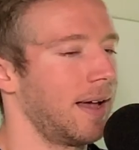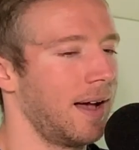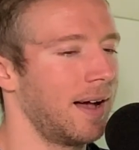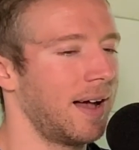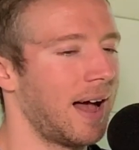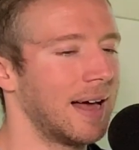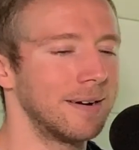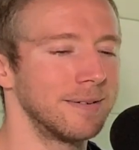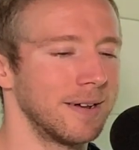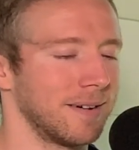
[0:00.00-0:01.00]
Uh, I
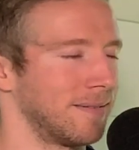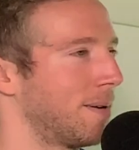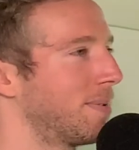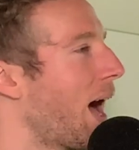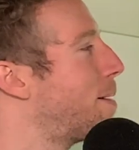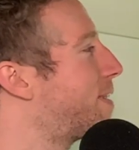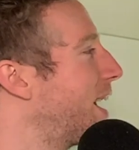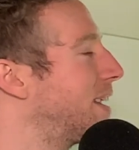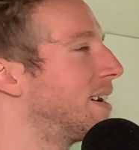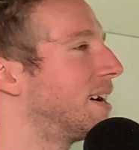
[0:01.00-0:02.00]
don't know. I'm,
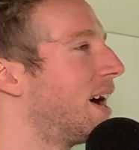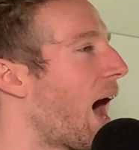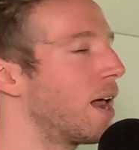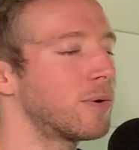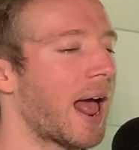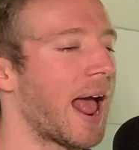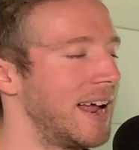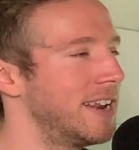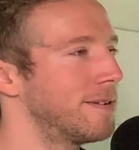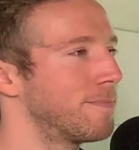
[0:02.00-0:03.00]
kind of. I don't
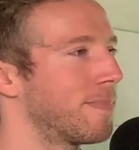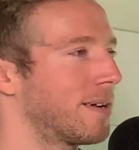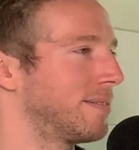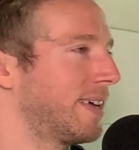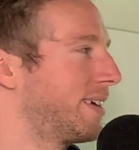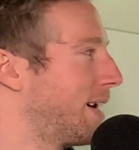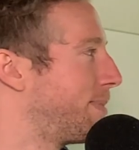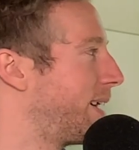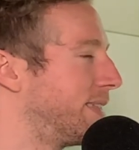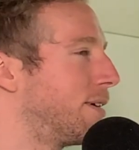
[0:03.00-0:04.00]
hate it, but I'm like I'm
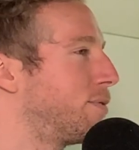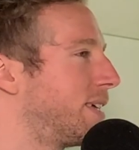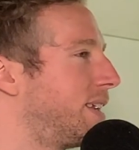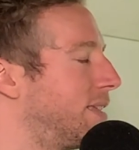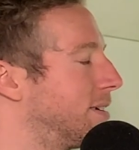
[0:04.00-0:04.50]
not in love with it either.